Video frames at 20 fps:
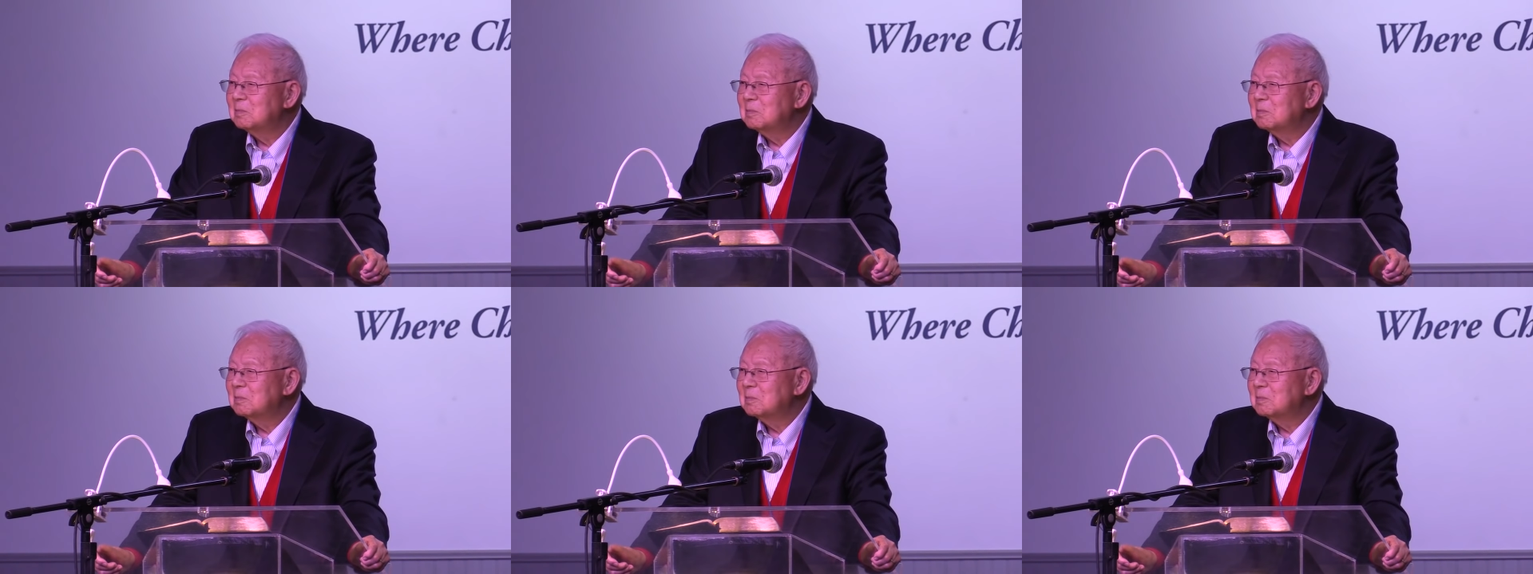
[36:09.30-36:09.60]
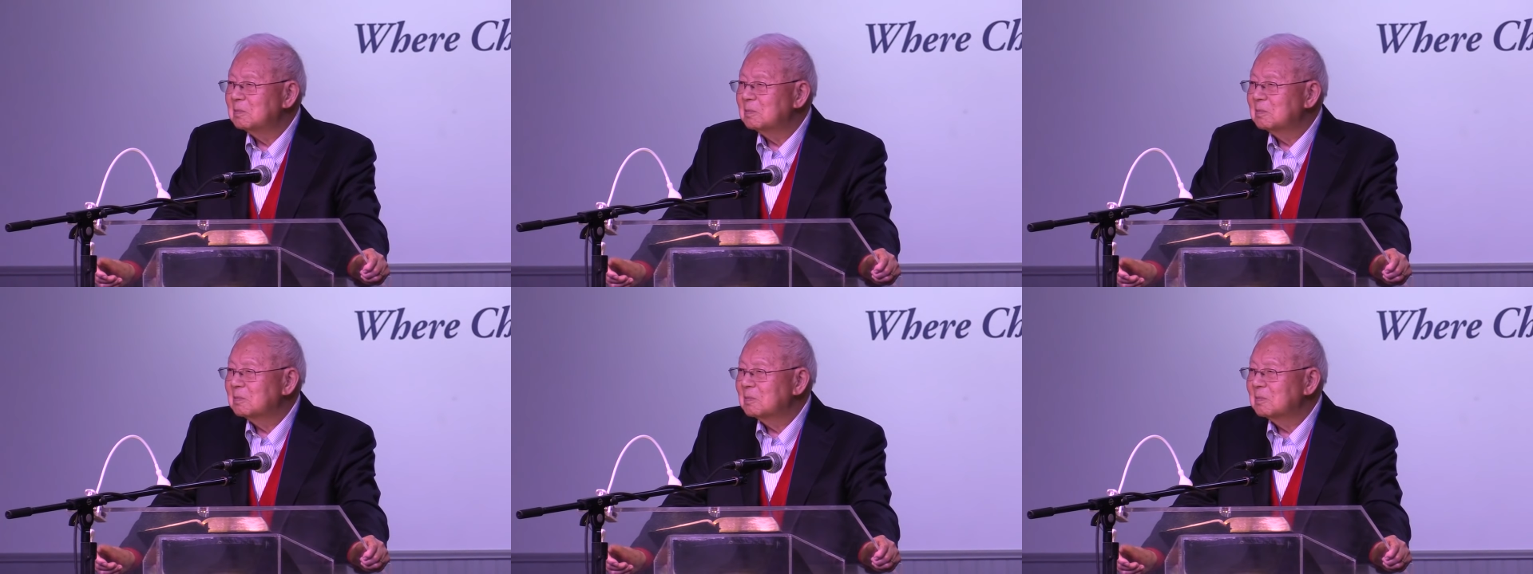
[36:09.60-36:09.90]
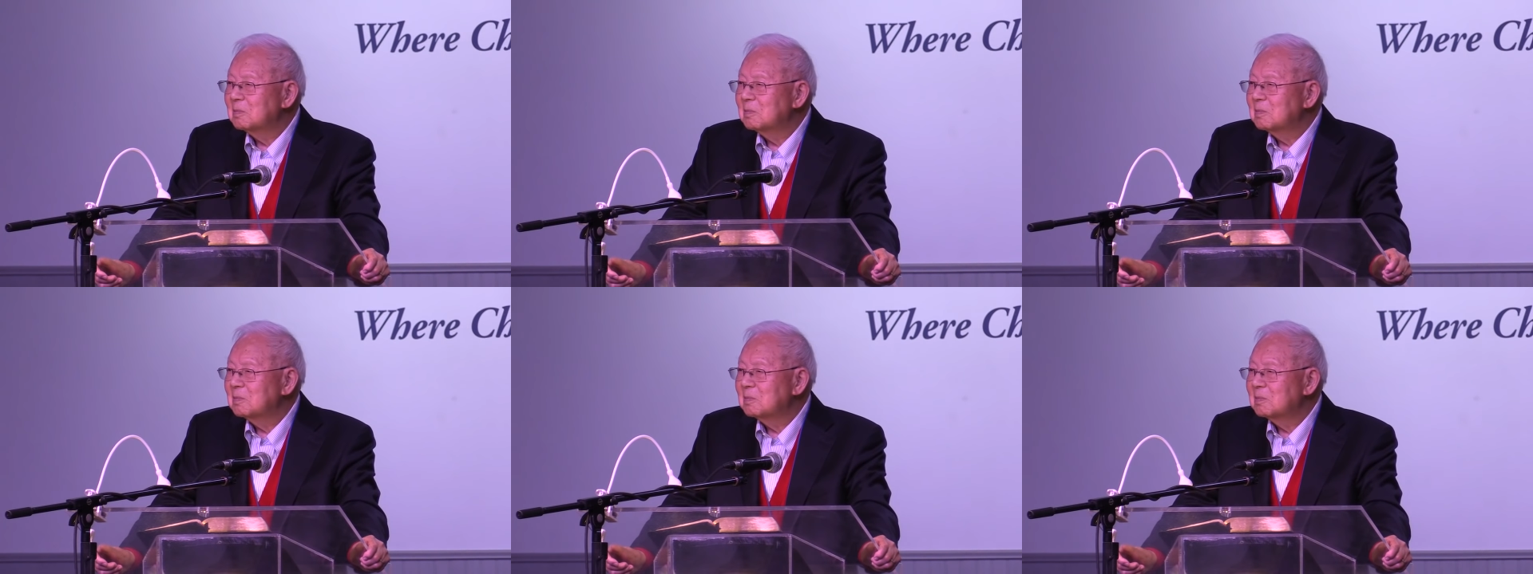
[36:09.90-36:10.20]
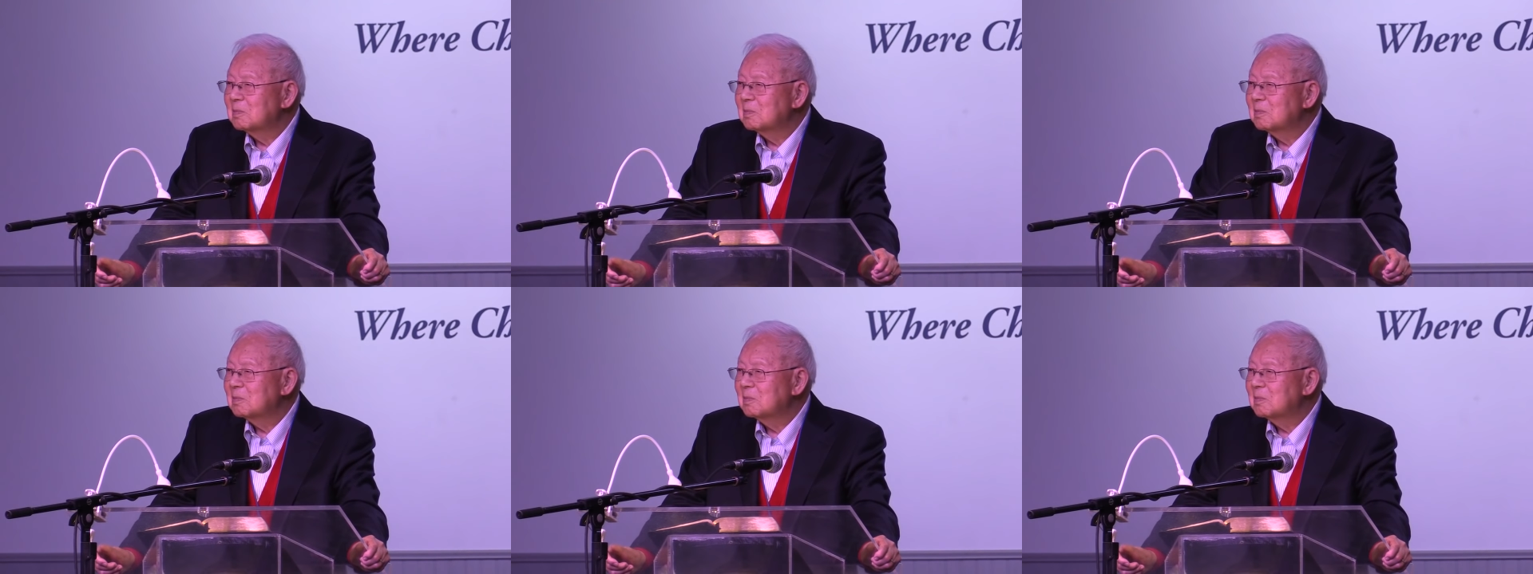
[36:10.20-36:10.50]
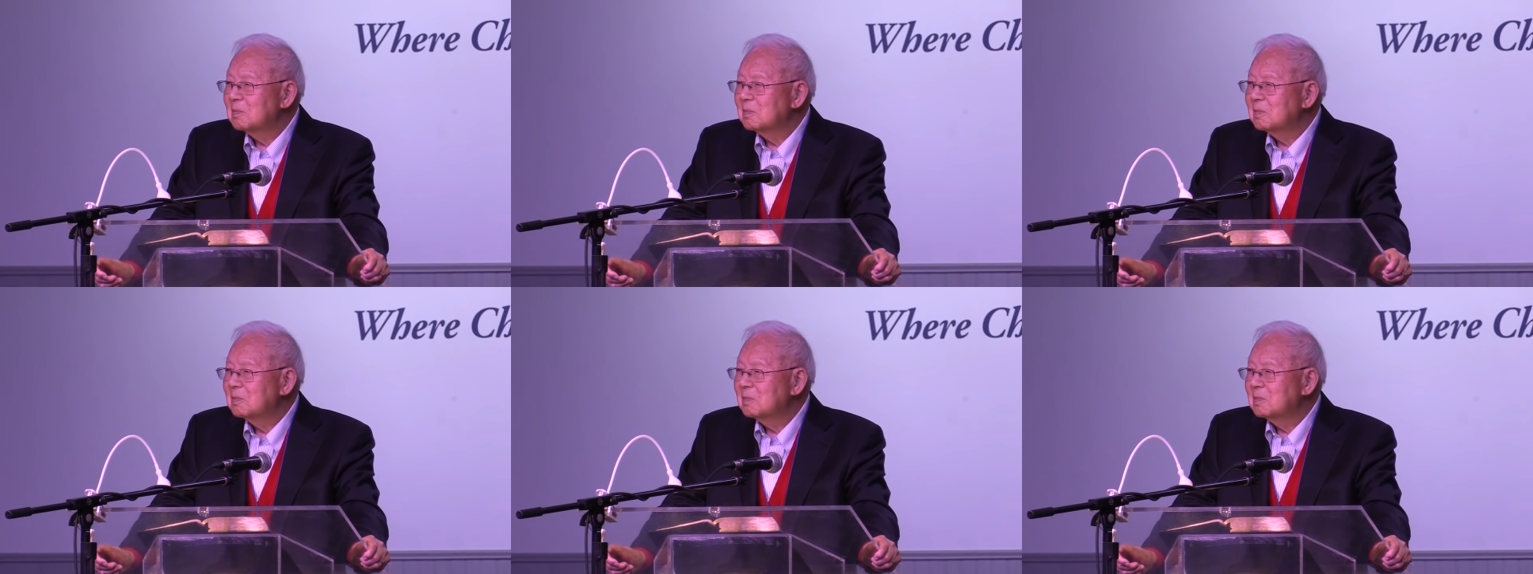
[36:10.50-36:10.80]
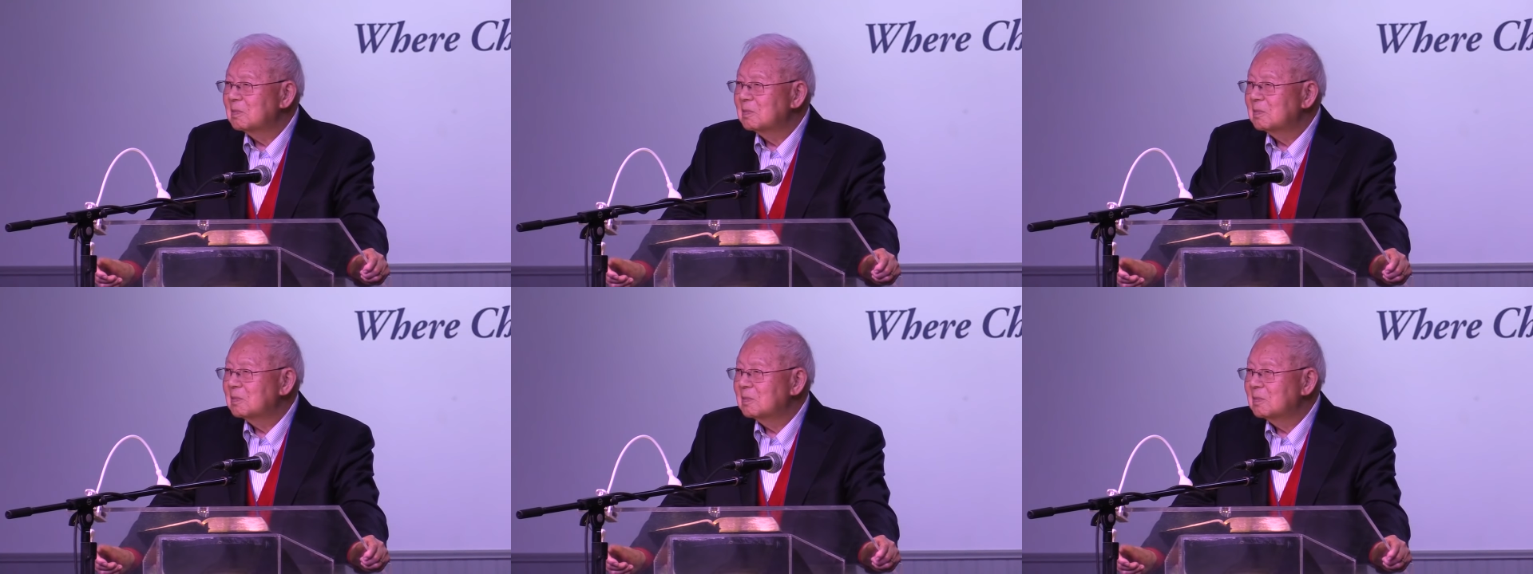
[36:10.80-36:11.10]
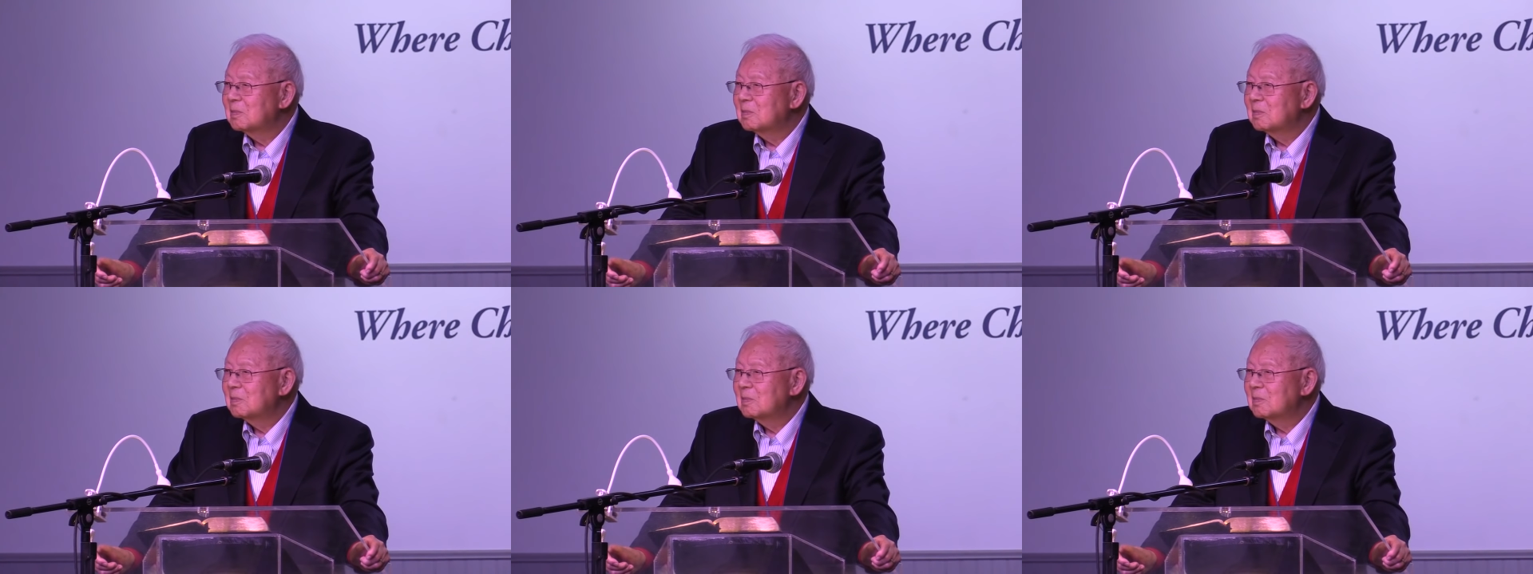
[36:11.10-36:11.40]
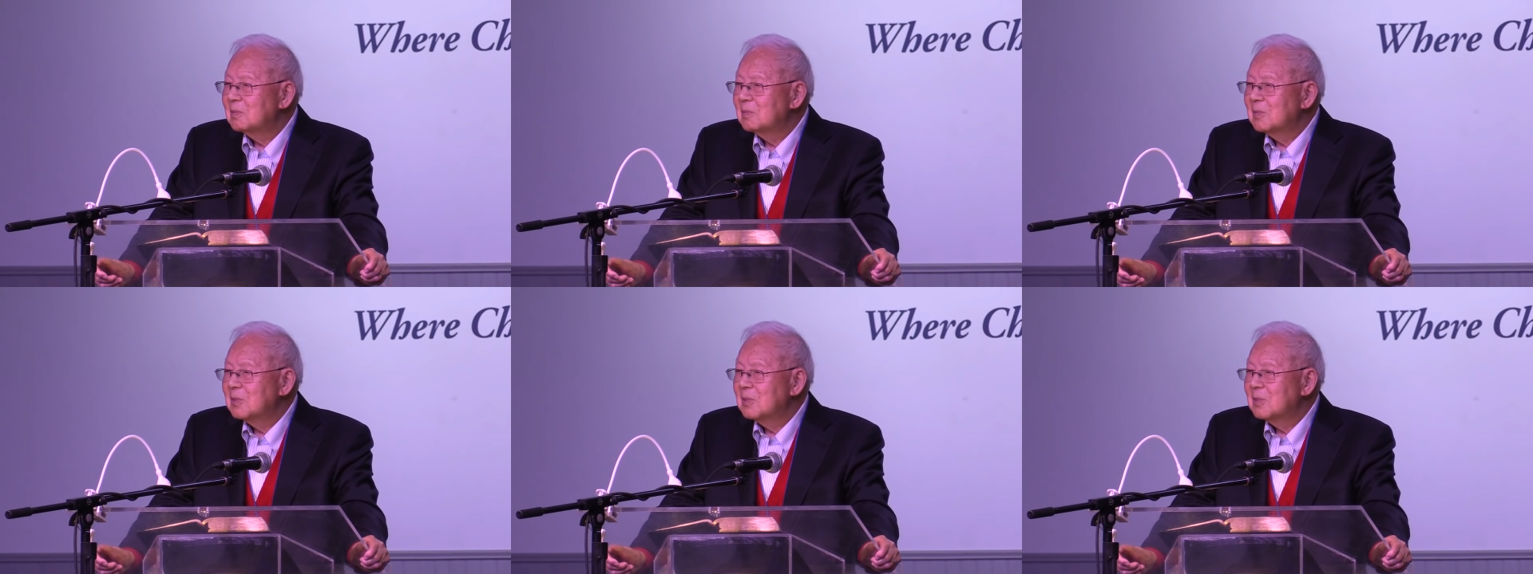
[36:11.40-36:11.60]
(silence)